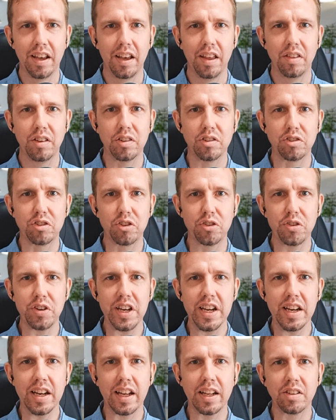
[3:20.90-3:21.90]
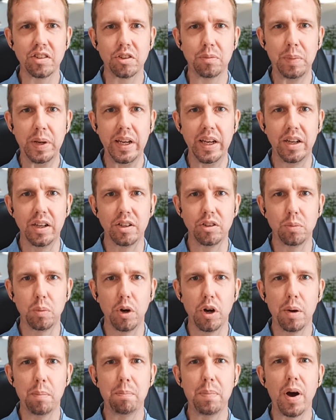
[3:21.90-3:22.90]
the screen and speakers
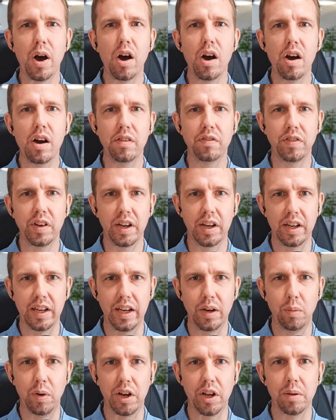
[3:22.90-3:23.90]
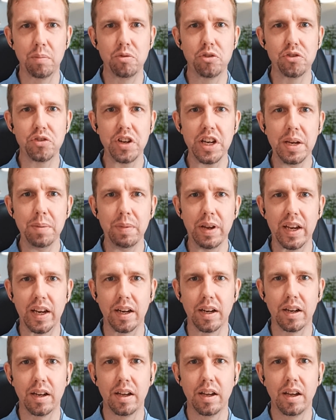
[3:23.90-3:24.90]
work perfectly when I'm dreaming.